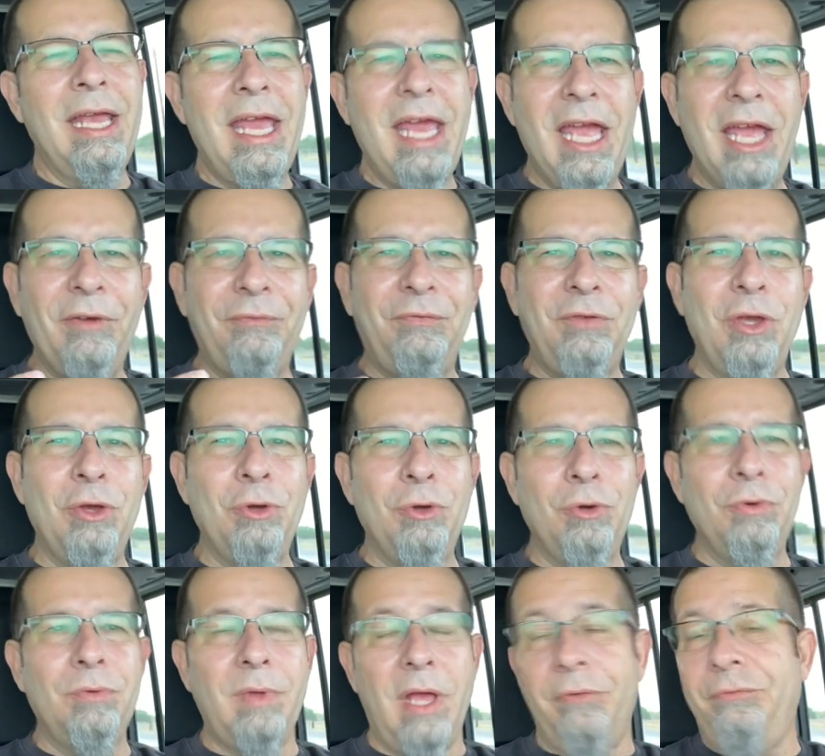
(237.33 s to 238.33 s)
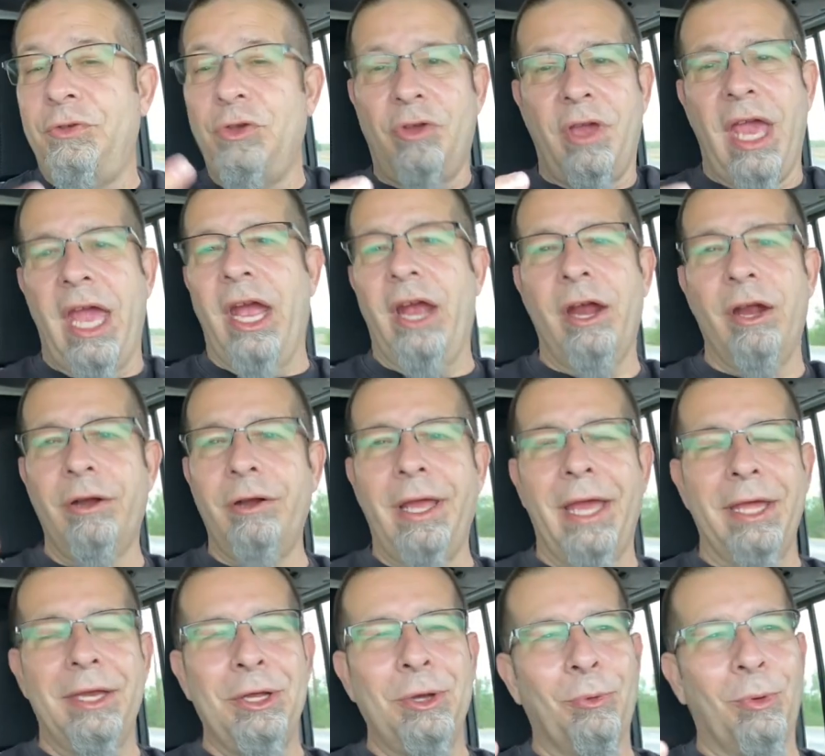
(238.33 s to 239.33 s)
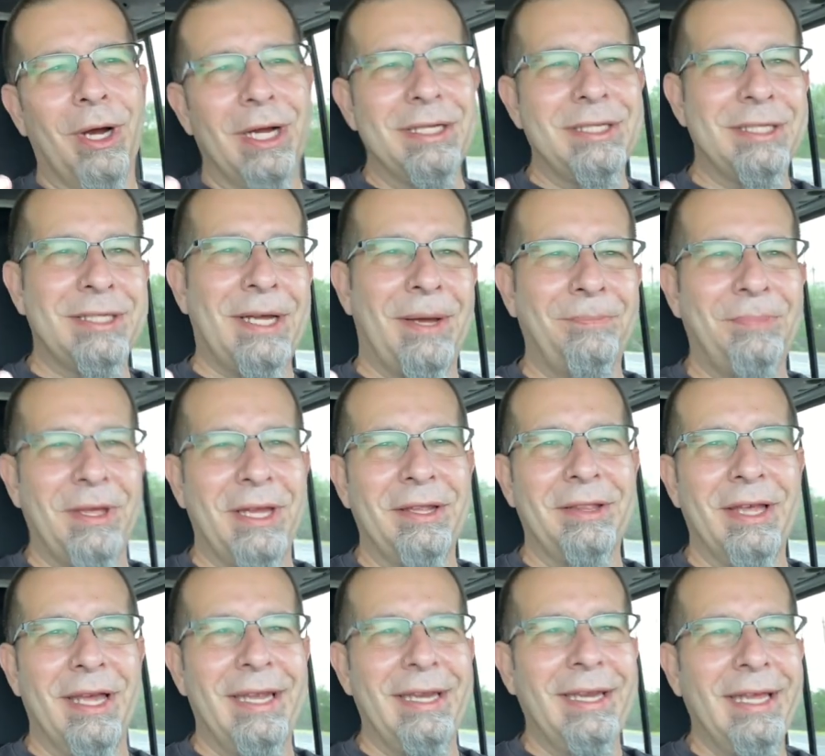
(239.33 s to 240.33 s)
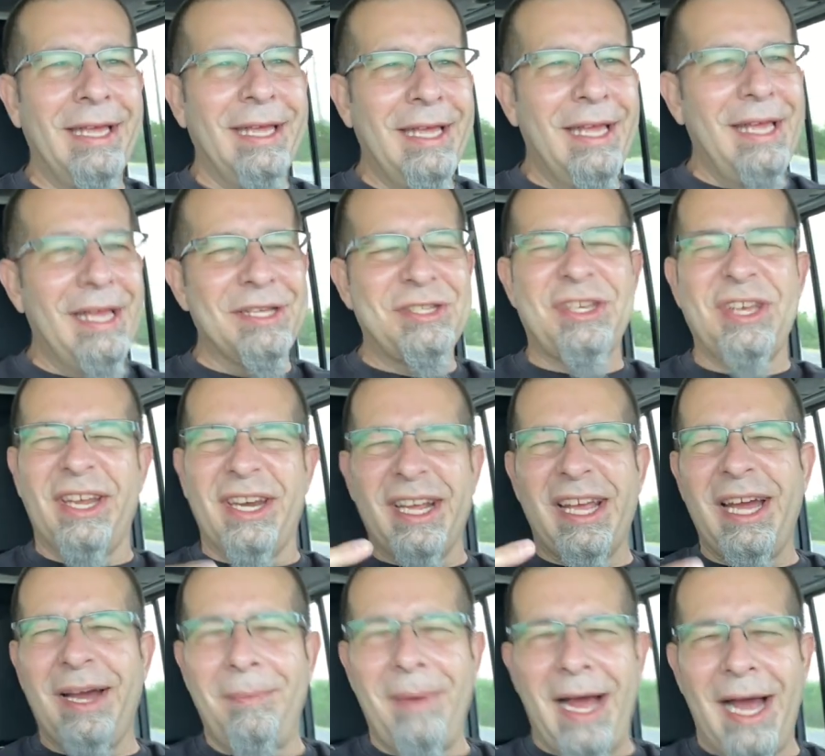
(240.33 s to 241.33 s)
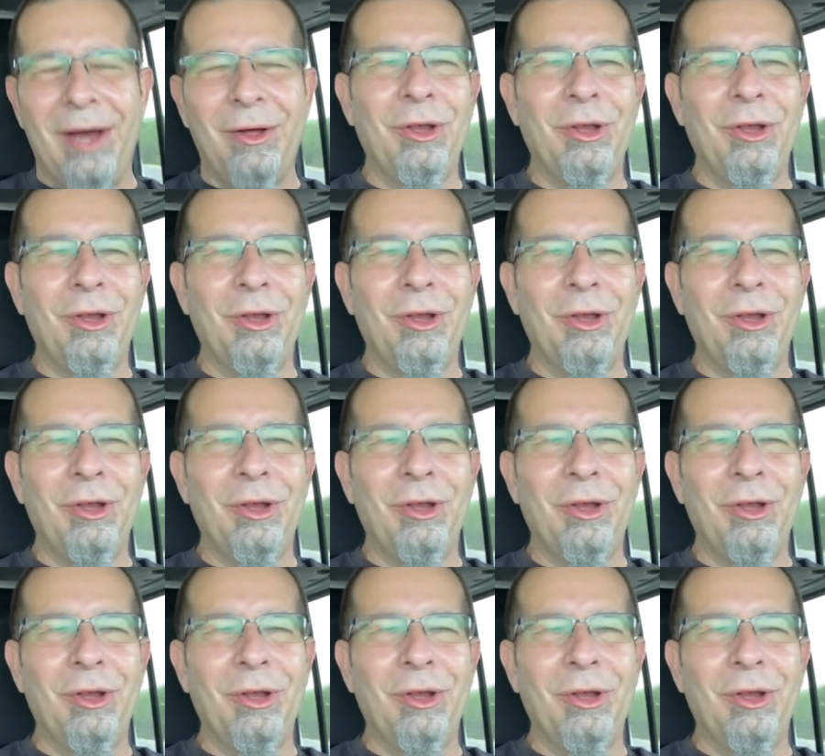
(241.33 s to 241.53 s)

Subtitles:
If you care and you want something that is going to come out